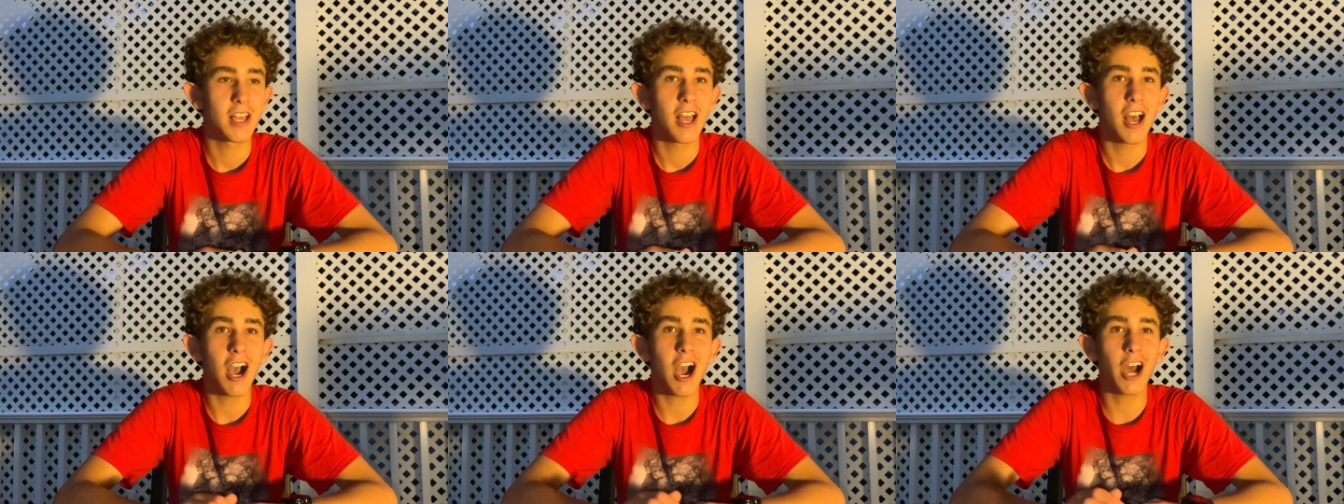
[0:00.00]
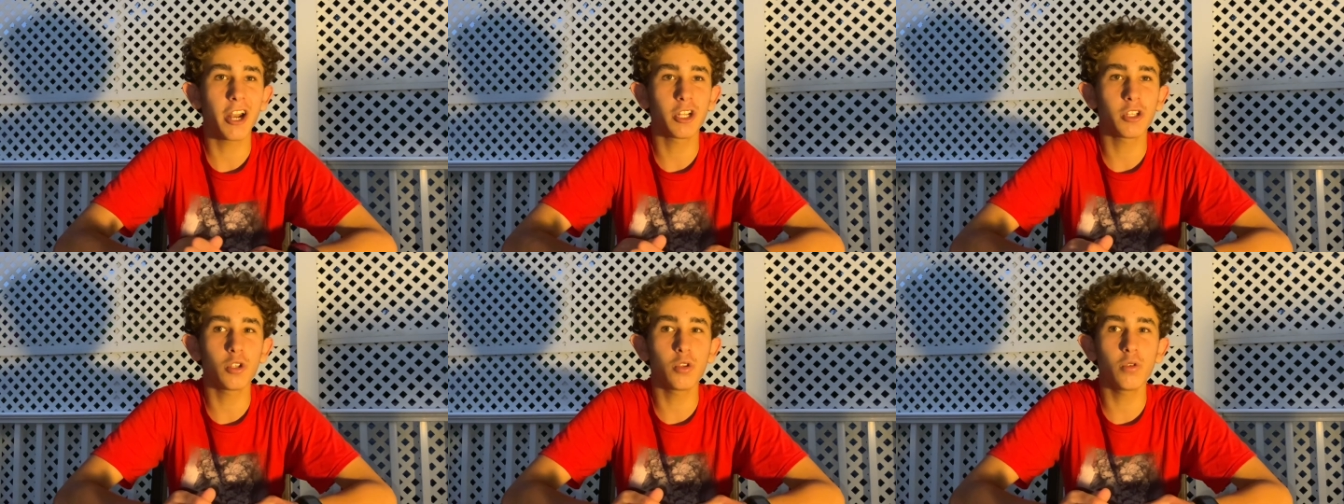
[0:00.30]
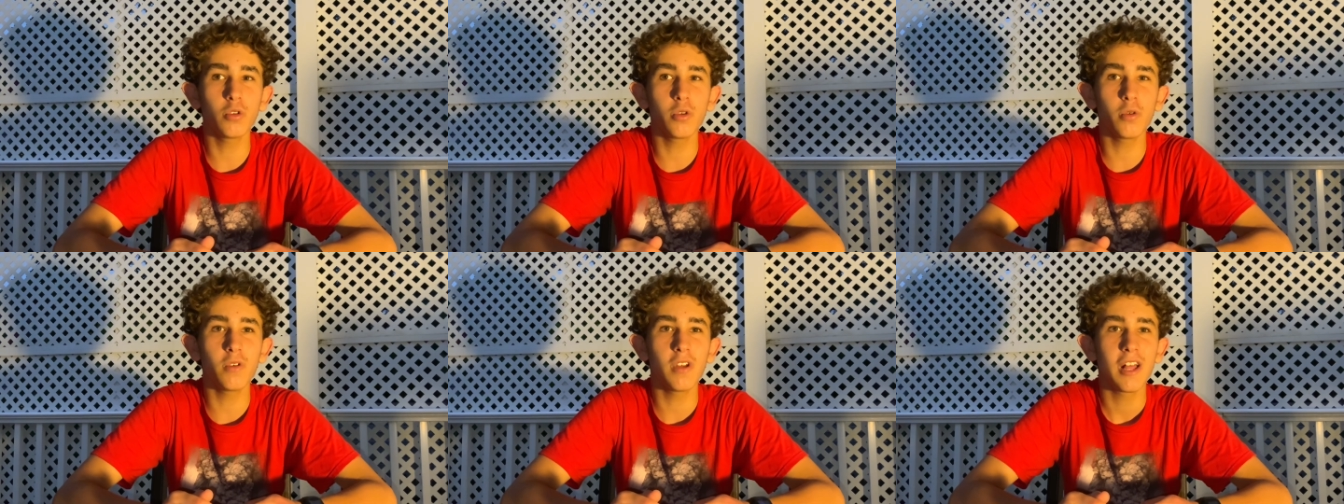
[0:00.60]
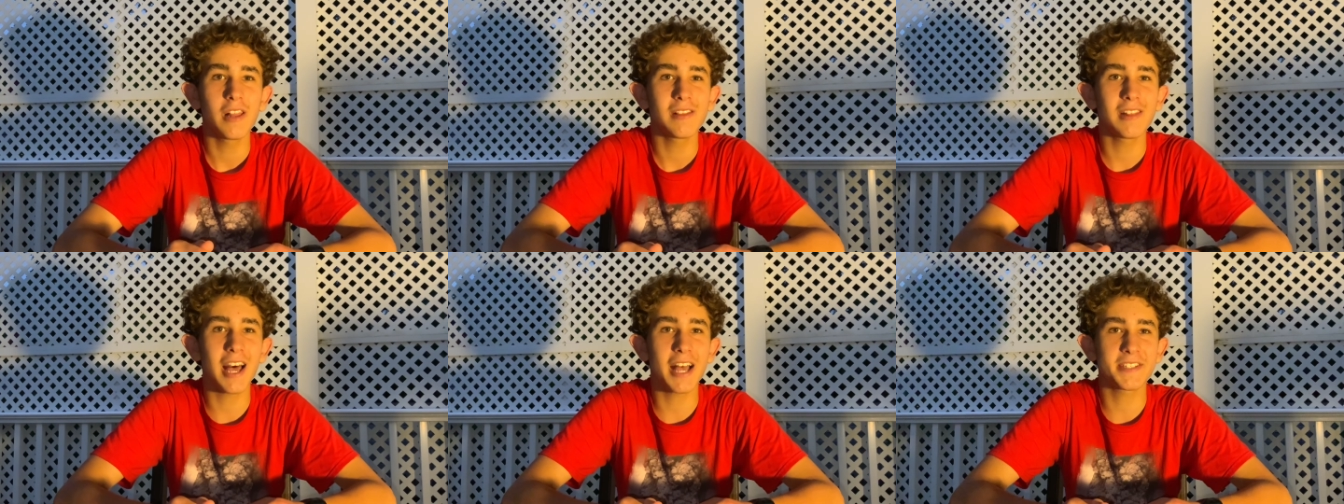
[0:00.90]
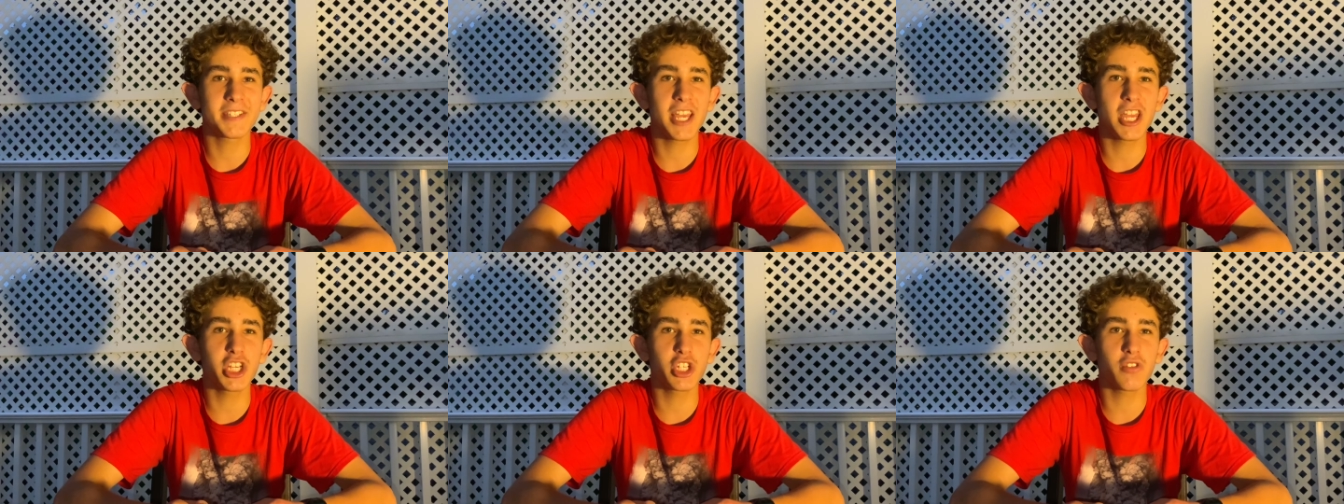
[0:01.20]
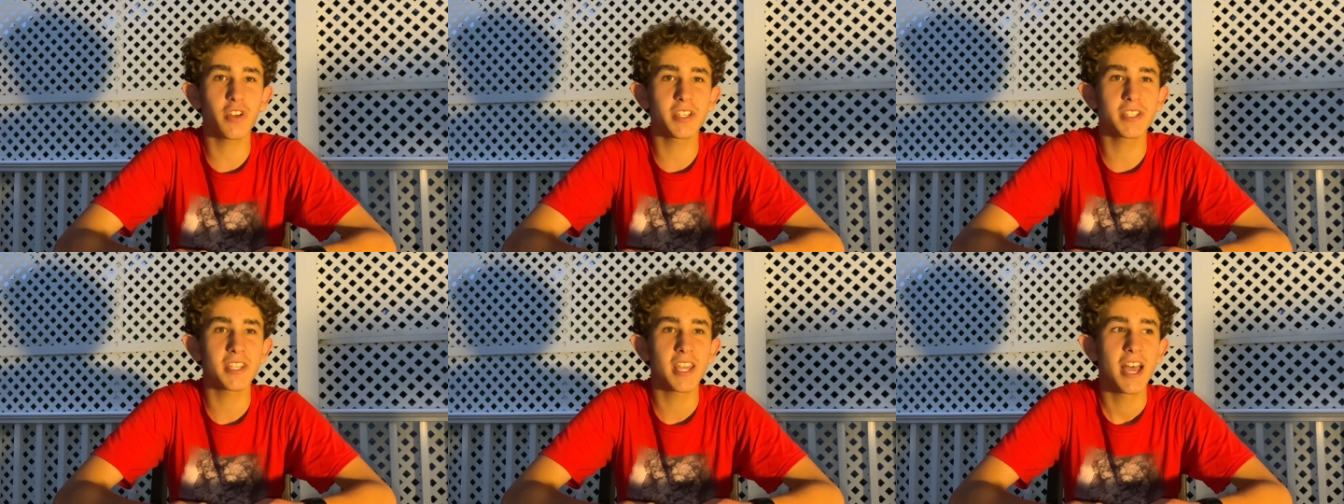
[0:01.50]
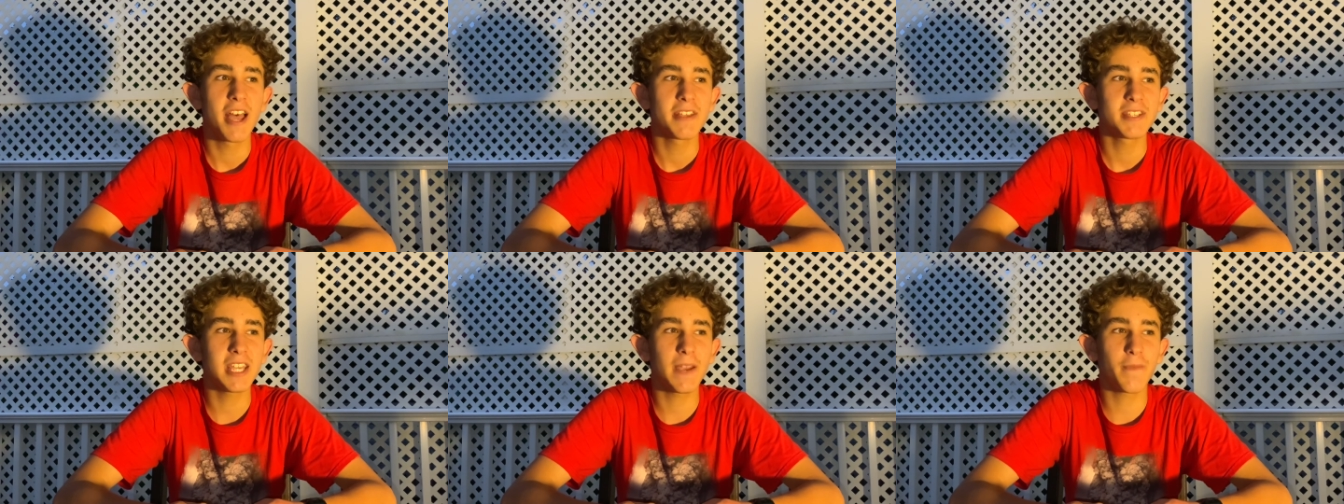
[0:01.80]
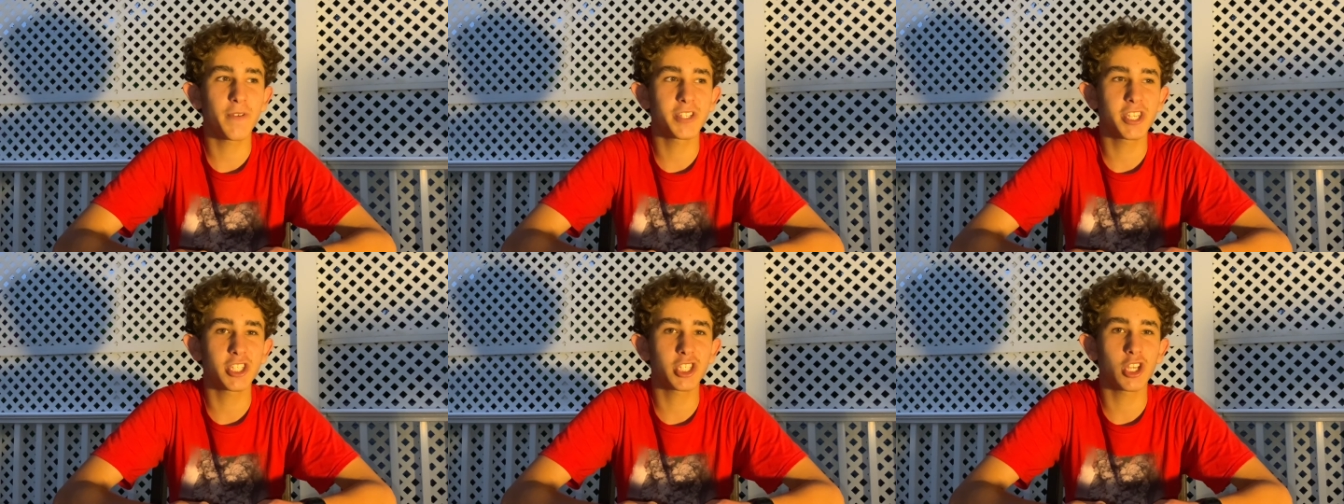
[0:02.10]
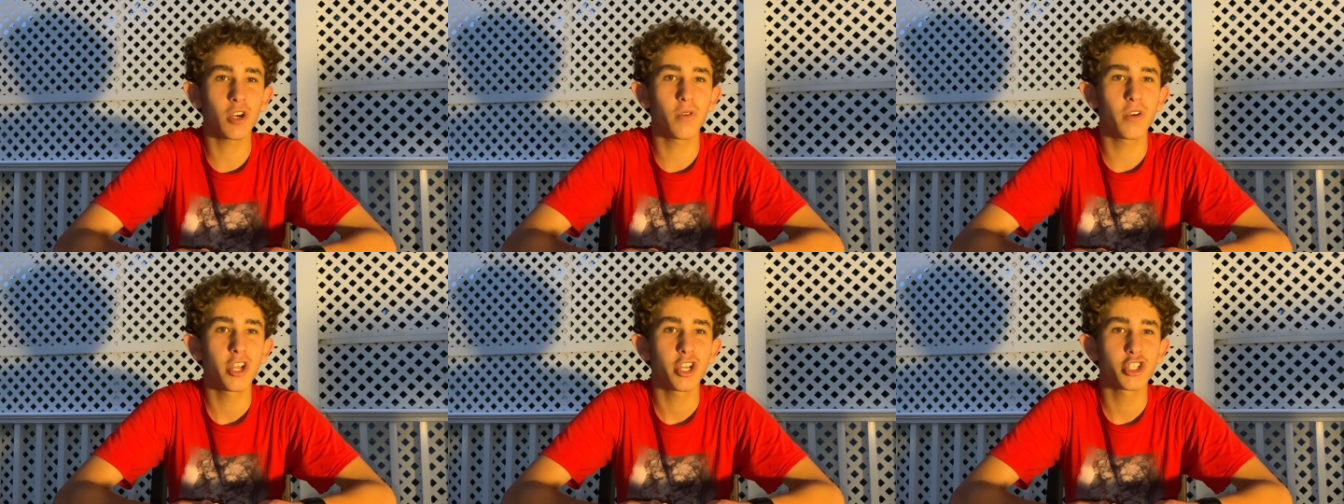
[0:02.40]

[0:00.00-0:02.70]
Honolulu, Los Angeles, San Francisco,